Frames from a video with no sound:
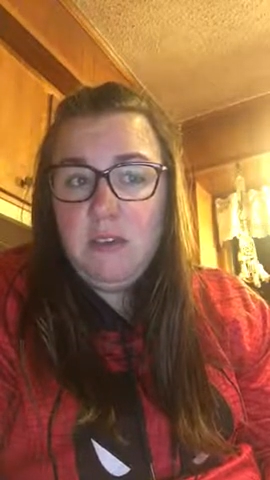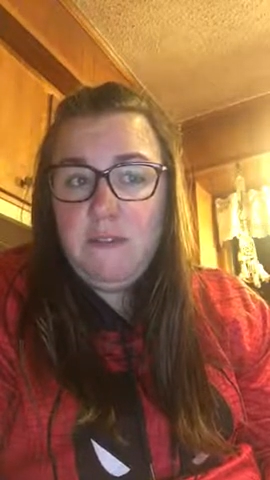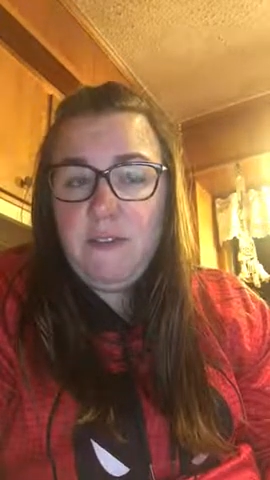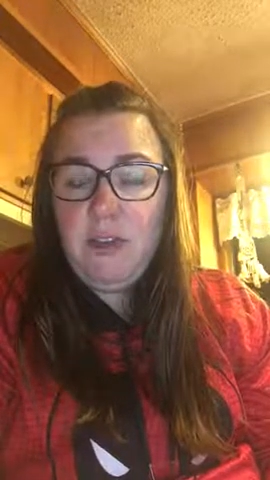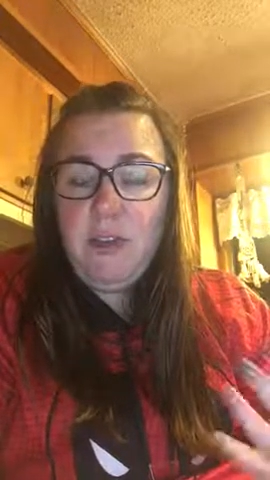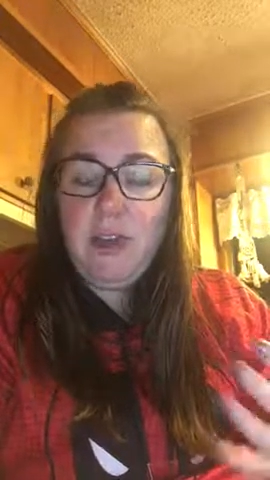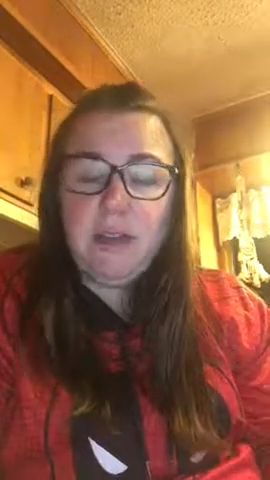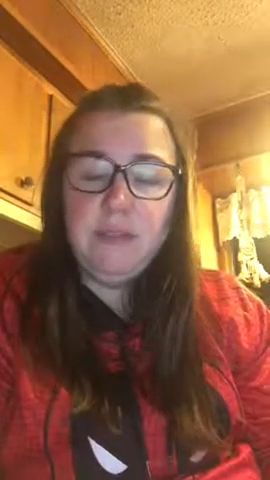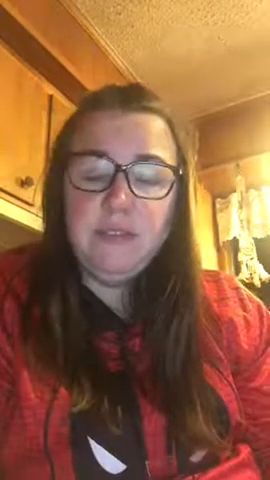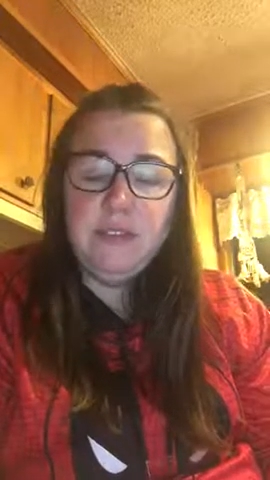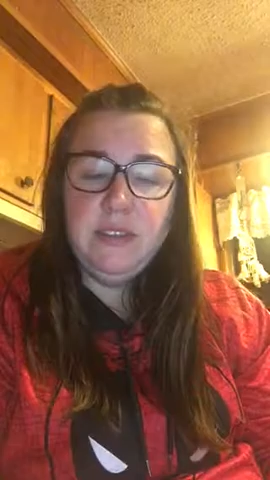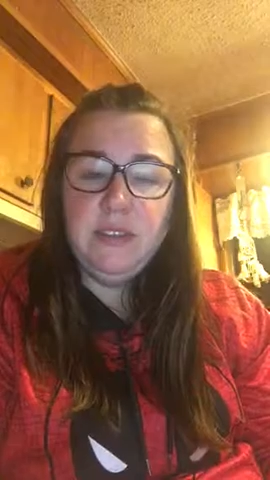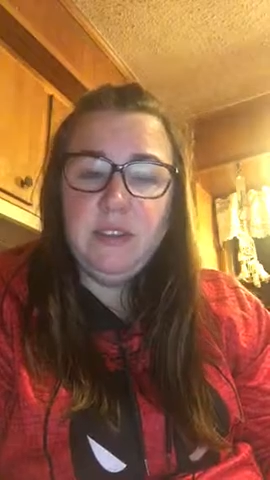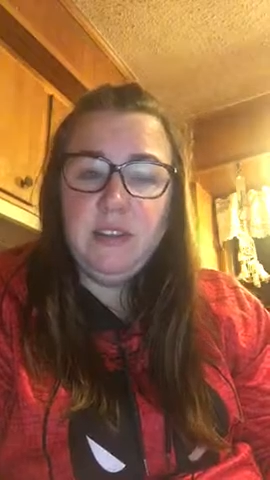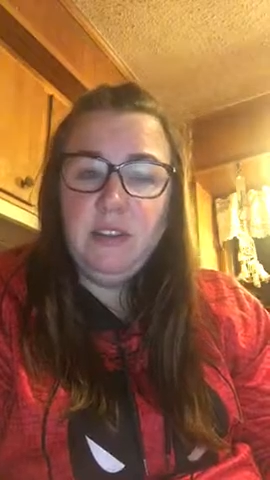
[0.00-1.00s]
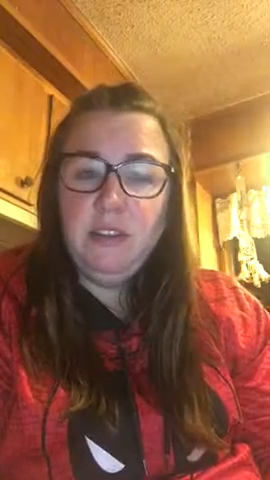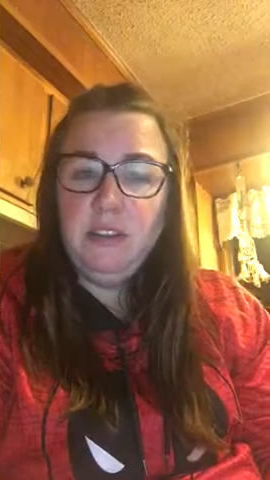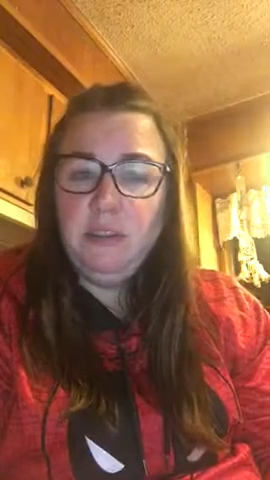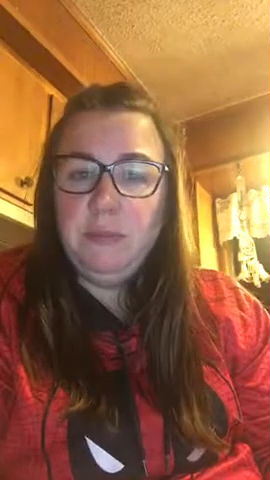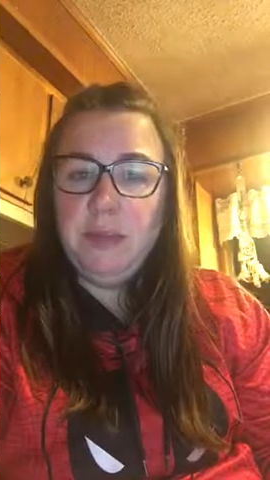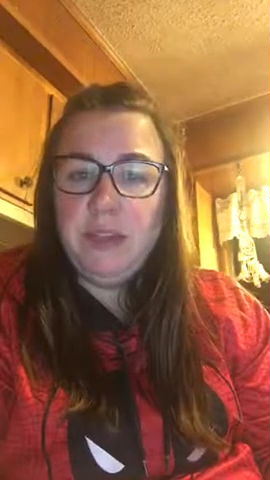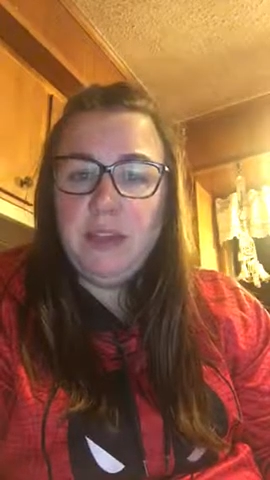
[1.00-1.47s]
felt like I was at a
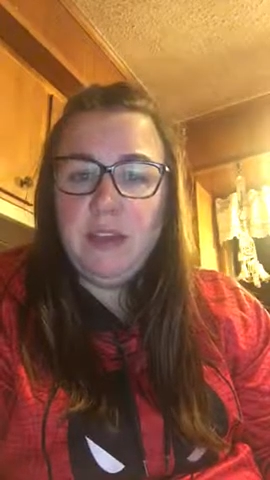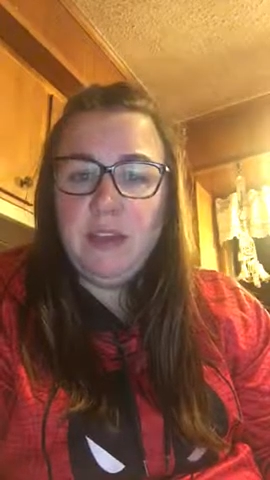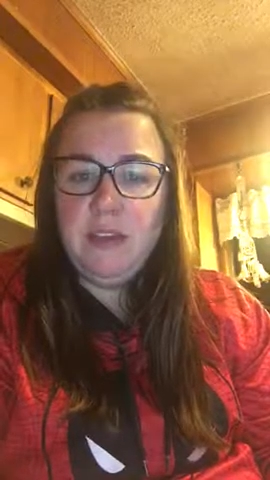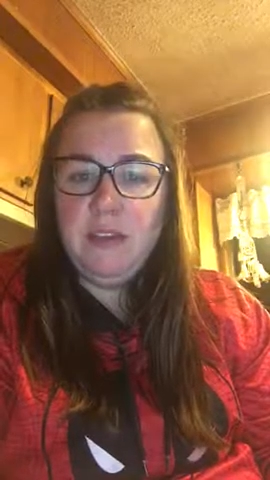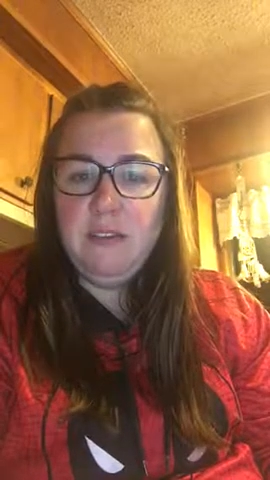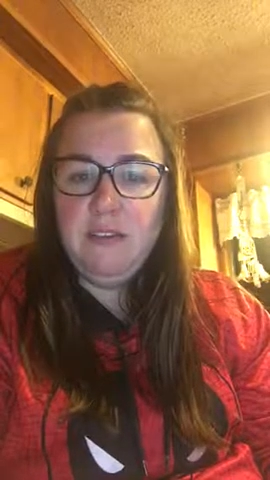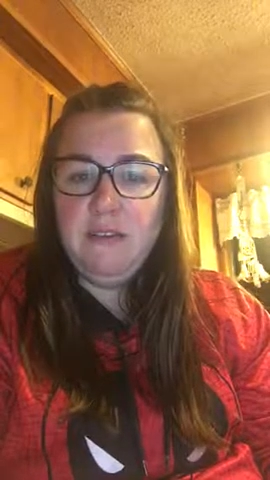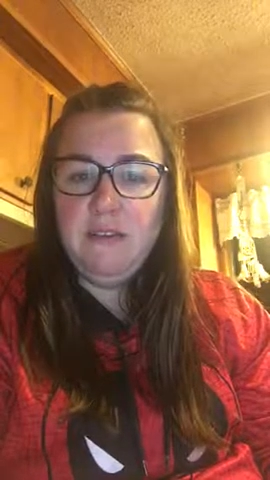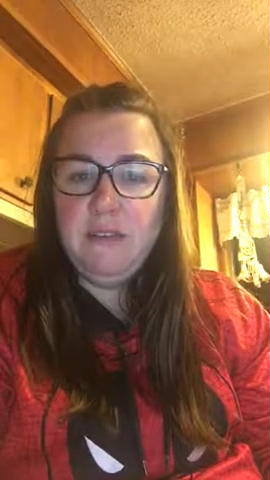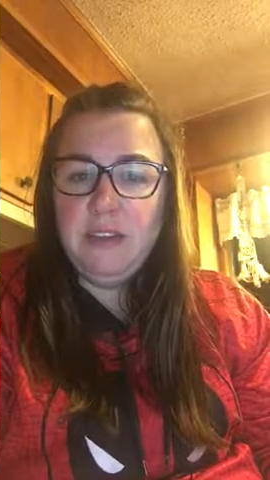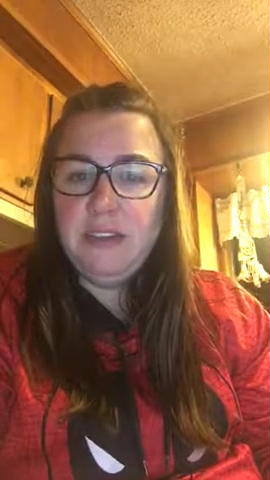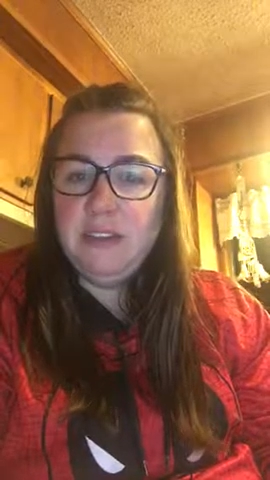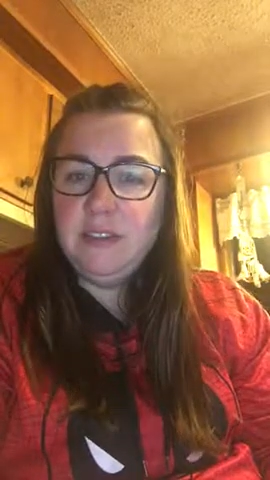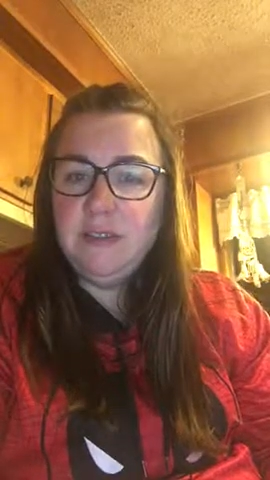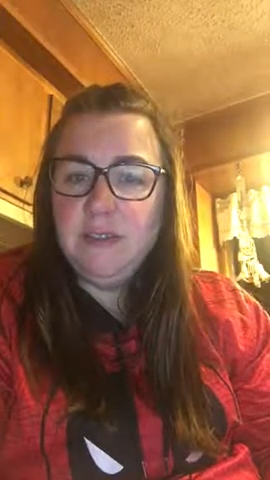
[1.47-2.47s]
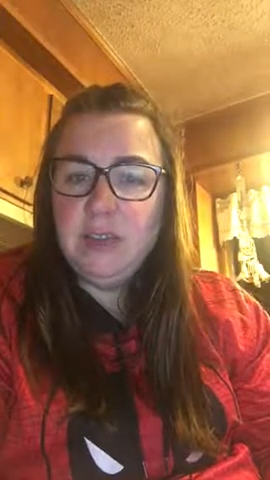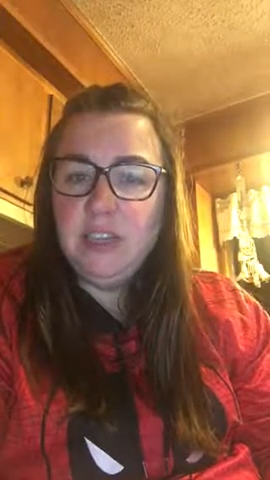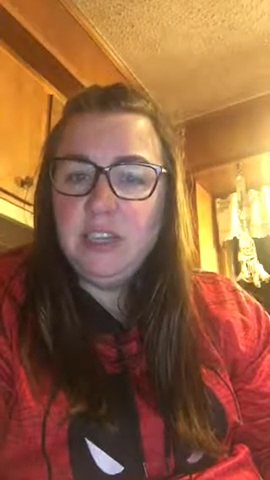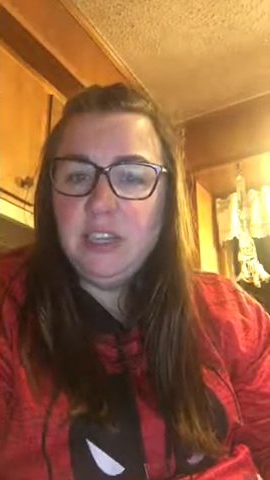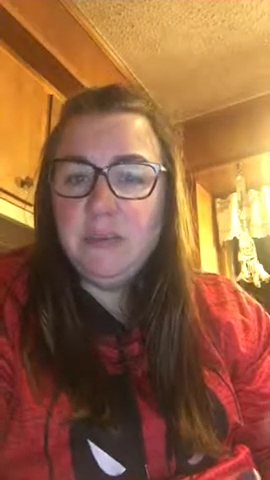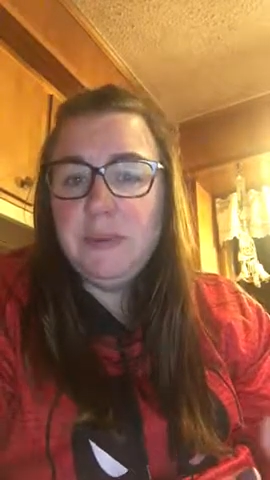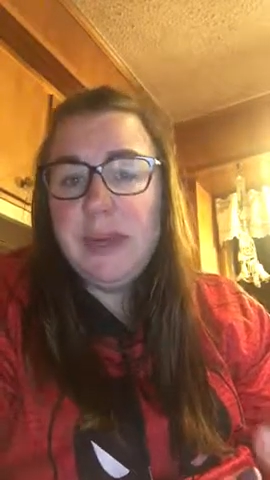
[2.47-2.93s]
little bit of a
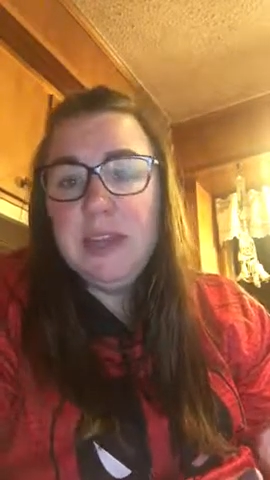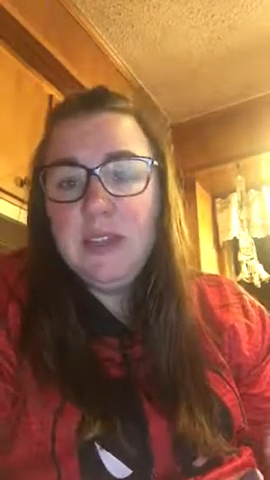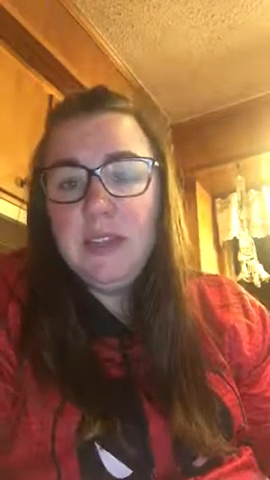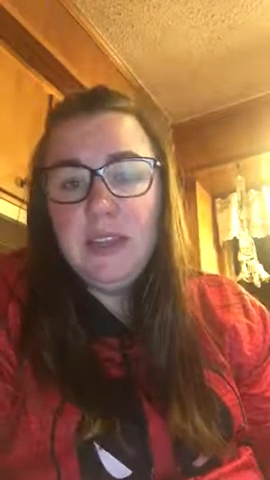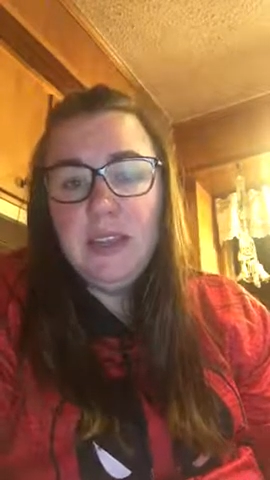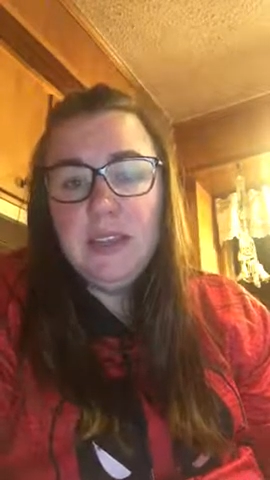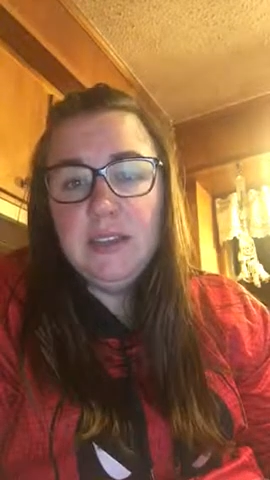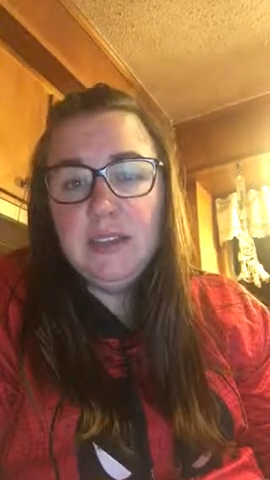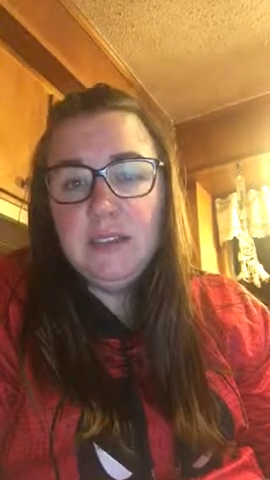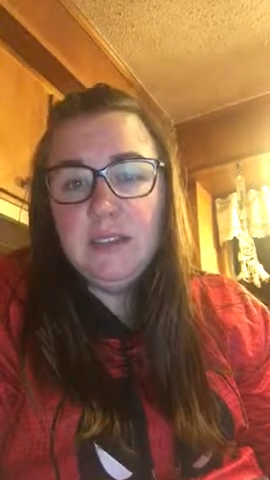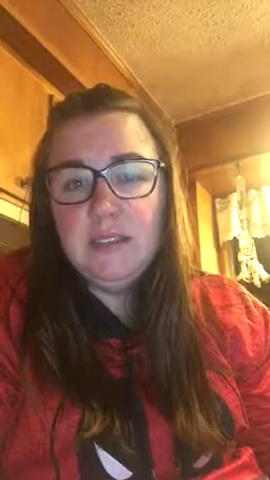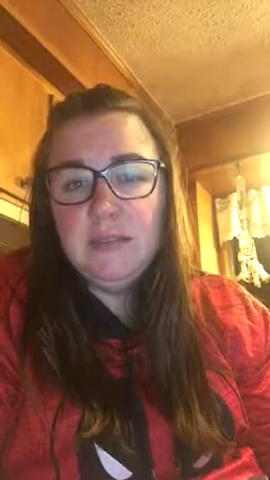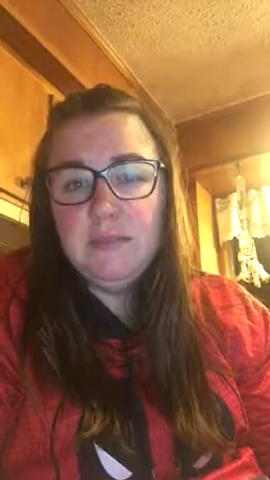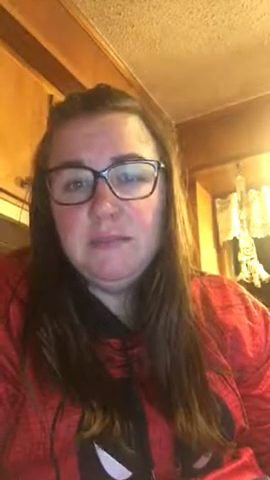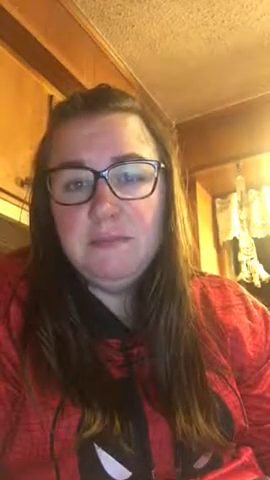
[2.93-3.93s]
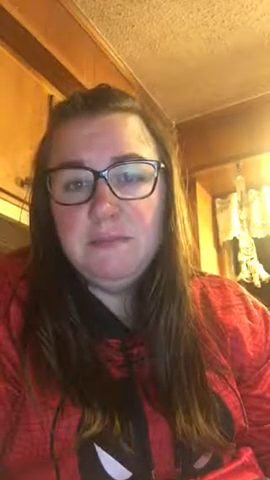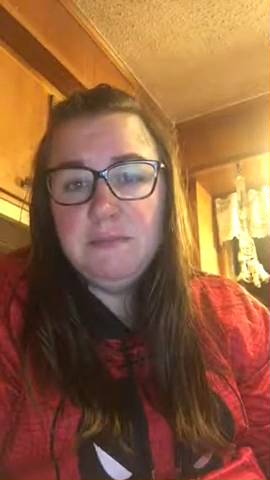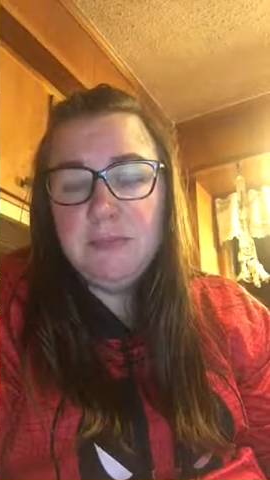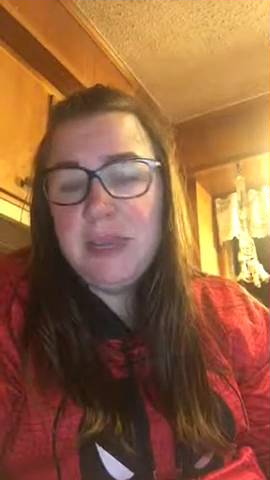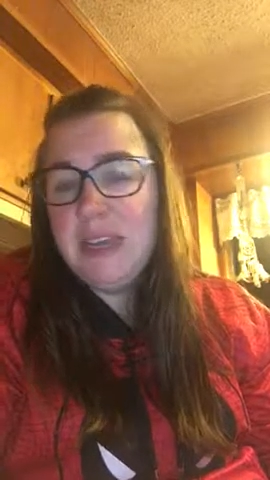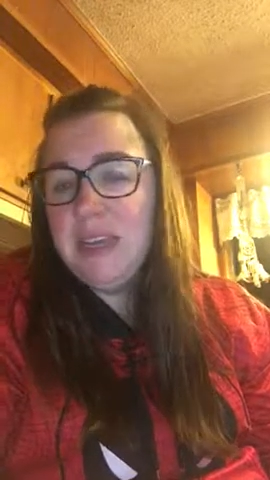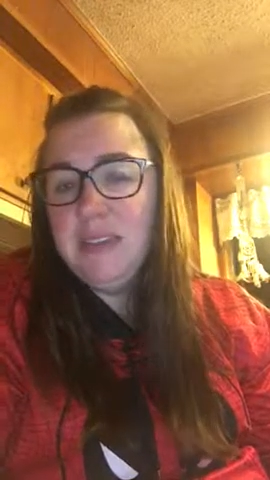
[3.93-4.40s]
disadvantage about is
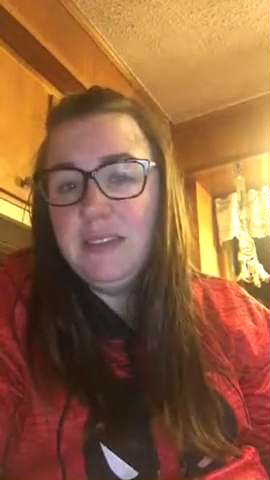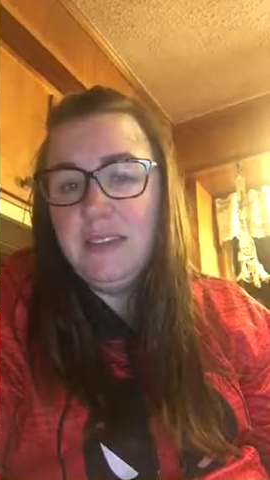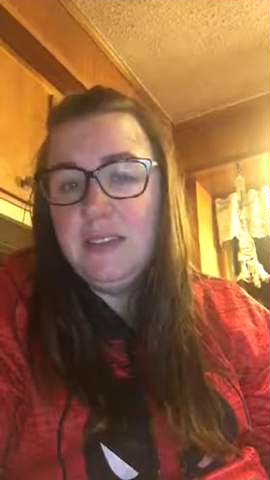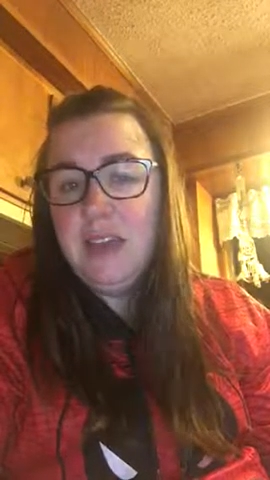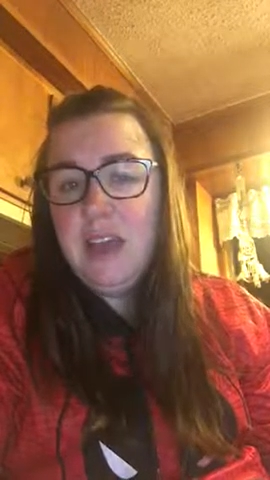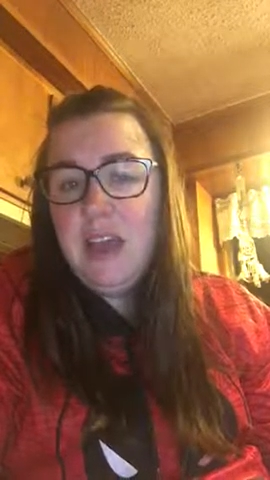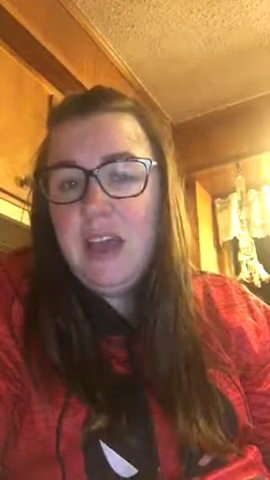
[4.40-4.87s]
because